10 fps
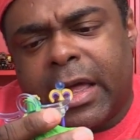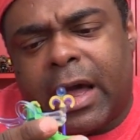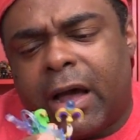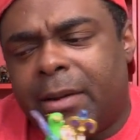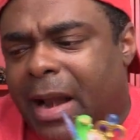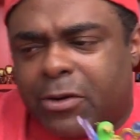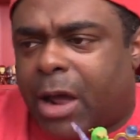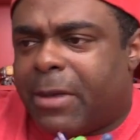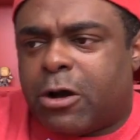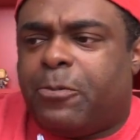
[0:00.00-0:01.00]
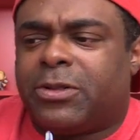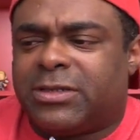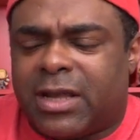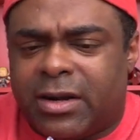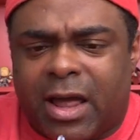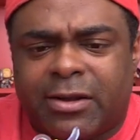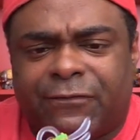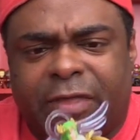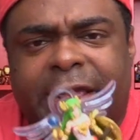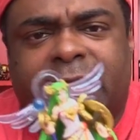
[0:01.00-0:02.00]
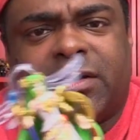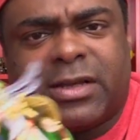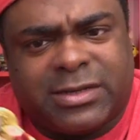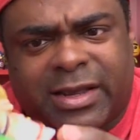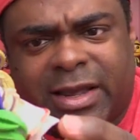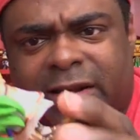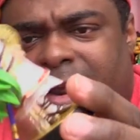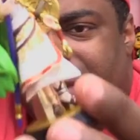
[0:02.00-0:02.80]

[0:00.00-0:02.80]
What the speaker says: I'm not gonna put this on the thing, because again,